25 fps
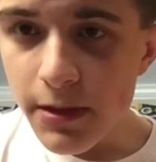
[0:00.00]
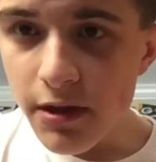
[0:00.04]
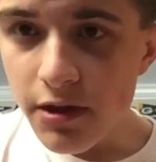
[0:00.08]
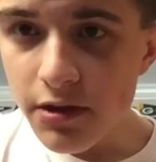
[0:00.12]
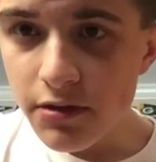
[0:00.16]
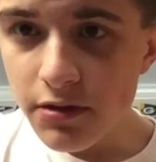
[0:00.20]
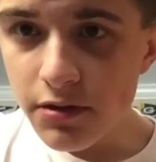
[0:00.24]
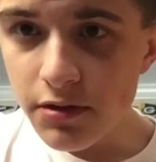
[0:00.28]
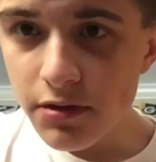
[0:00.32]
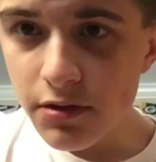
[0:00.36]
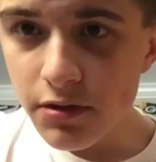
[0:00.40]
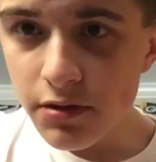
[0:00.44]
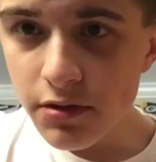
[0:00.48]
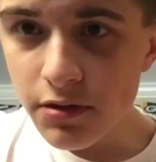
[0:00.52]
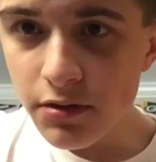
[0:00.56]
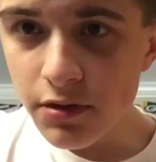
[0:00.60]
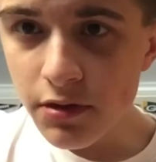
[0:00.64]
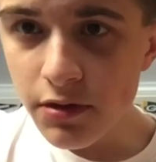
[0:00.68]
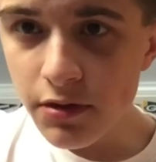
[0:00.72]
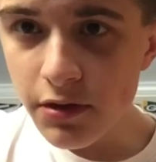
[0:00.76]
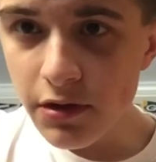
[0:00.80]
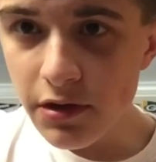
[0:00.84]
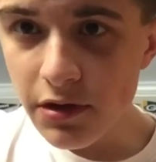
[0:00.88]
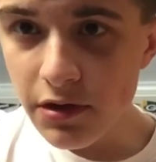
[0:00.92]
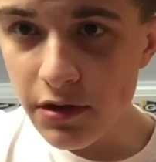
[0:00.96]
It's just
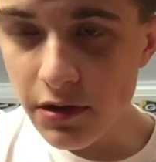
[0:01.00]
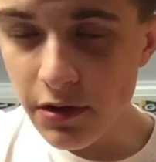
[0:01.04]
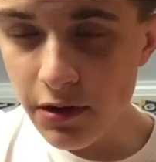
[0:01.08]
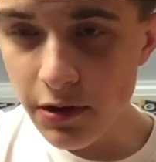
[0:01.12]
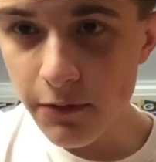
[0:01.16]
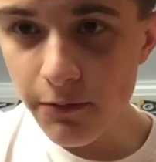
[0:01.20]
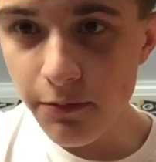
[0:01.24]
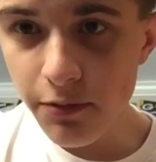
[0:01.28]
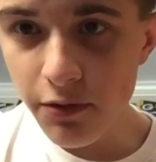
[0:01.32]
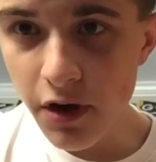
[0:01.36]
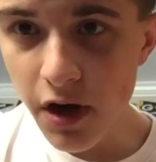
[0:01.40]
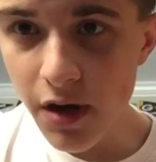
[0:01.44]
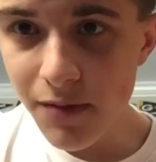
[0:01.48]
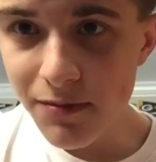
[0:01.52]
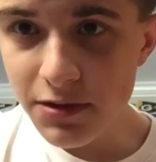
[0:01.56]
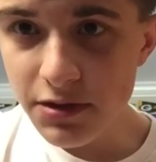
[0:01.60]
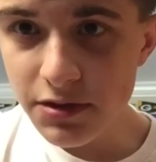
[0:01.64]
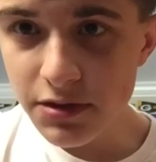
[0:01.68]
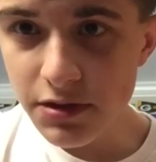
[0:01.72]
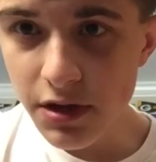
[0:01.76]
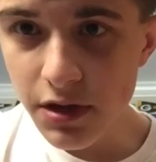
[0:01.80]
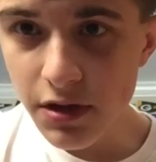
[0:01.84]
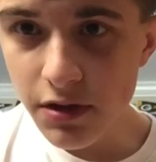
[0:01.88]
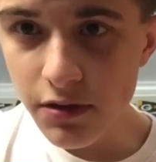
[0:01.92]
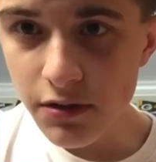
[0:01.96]
like he
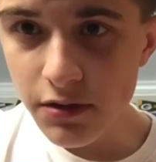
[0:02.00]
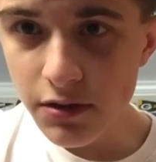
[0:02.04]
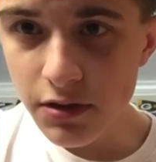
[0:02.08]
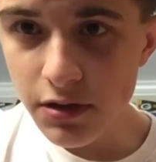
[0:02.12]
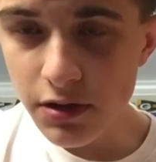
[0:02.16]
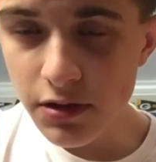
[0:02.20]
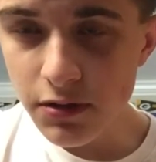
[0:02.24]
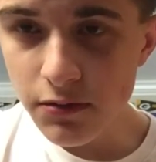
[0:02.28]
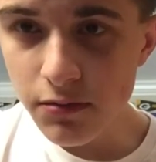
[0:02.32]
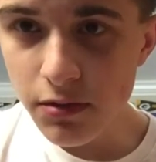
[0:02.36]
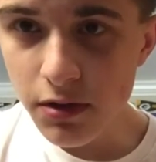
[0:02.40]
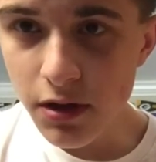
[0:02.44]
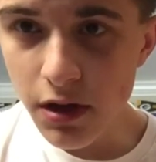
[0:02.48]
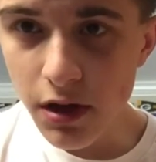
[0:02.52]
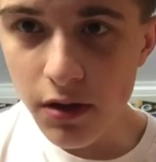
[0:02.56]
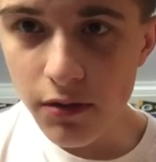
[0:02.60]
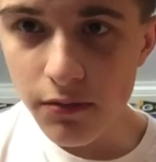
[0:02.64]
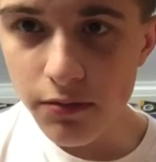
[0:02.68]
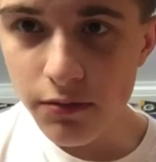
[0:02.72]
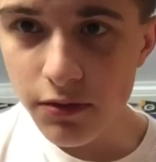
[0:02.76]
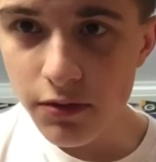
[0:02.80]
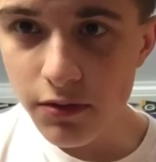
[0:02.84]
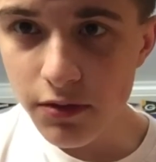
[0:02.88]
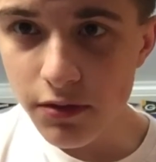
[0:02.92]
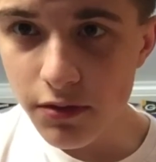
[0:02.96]
promised Ellie even
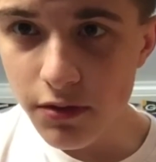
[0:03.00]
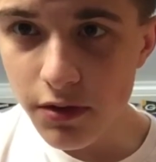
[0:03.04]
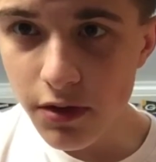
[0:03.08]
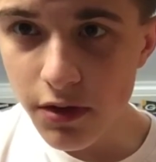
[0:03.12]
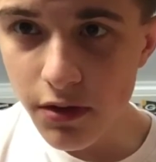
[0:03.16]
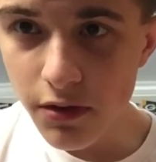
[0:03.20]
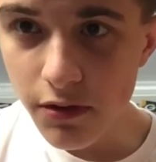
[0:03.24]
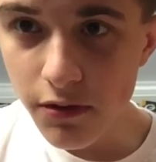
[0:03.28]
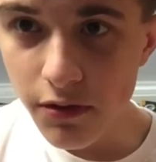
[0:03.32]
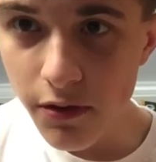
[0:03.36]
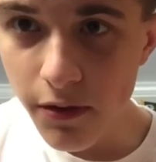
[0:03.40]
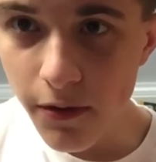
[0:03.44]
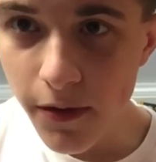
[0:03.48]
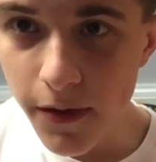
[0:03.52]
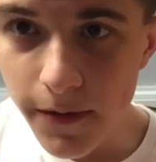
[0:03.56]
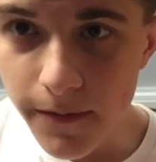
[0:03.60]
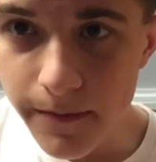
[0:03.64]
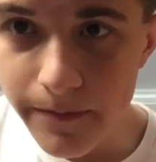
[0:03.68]
after her death.